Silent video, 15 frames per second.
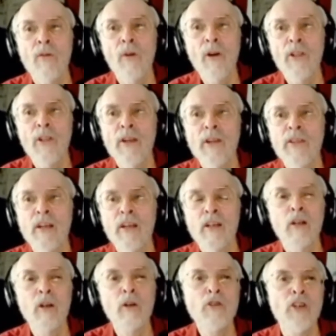For the
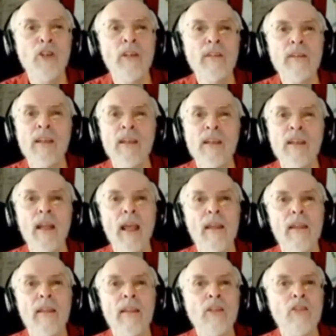conclusion,
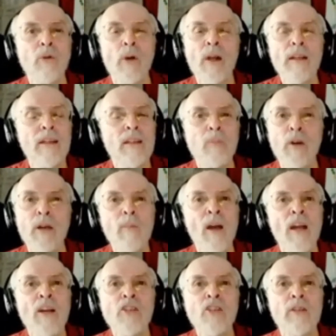the drill is
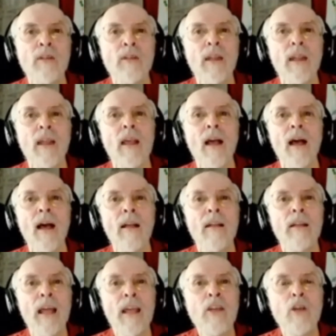pretty much
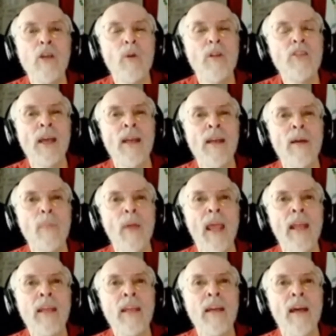like you would set up
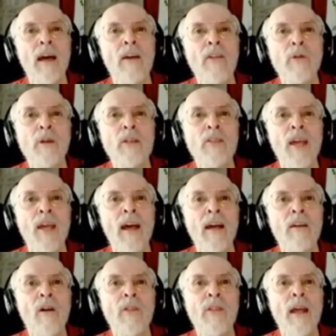any other
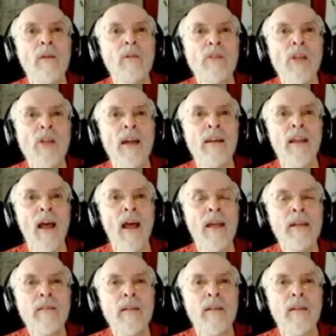attack on the outside
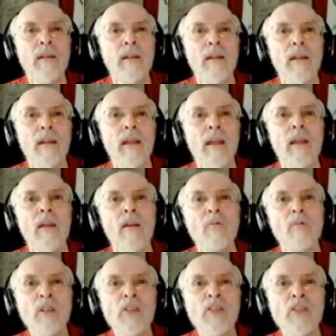line.
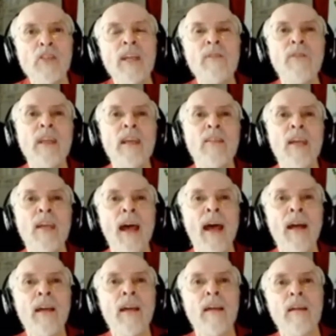Receive the
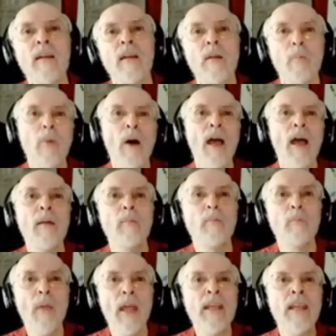attack by
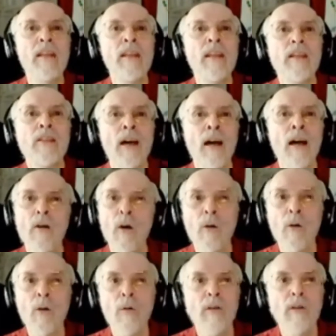making the
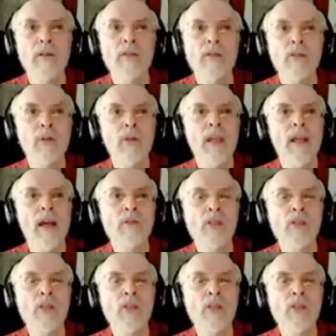atajo to the